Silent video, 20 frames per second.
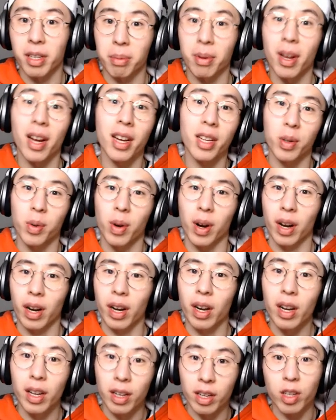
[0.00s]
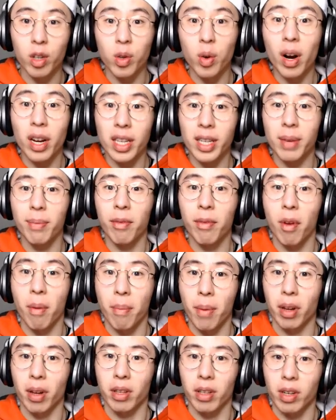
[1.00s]
play Supply Squad. Destroy some of
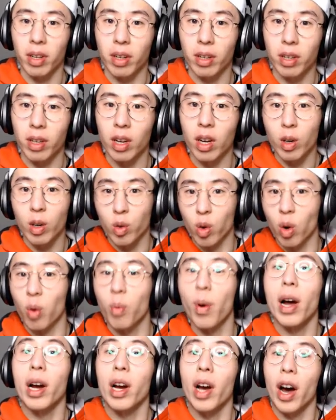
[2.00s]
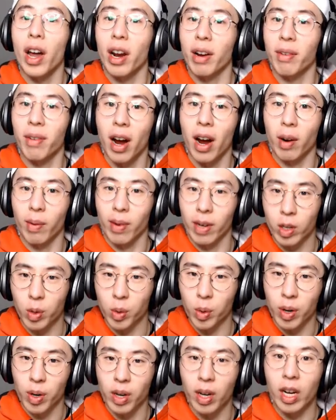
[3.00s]
your monsters, draw 1 card off High Rate
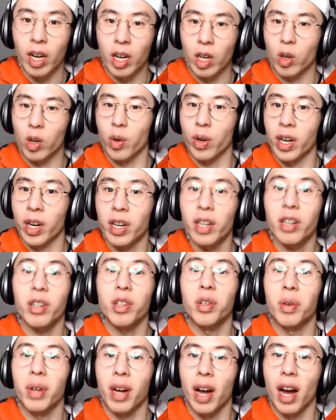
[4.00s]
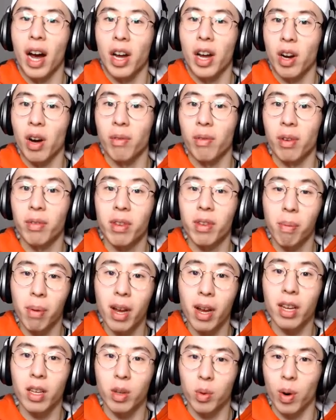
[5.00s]
Draw, draw an additional card off of
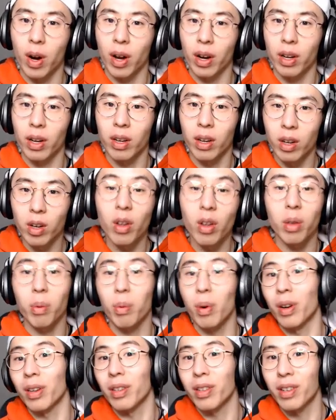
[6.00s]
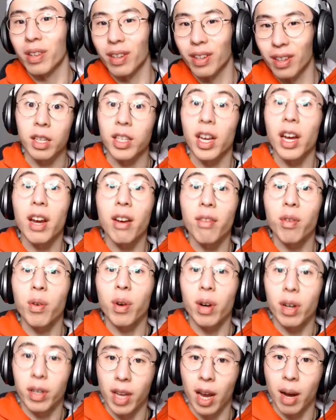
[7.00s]
Supply Squad. Not the worst. Say
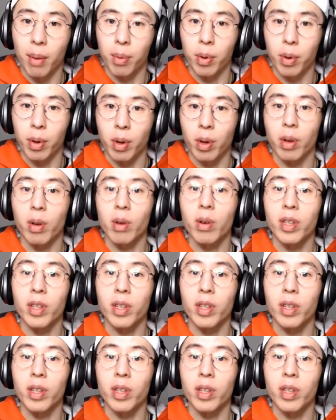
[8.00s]
for example you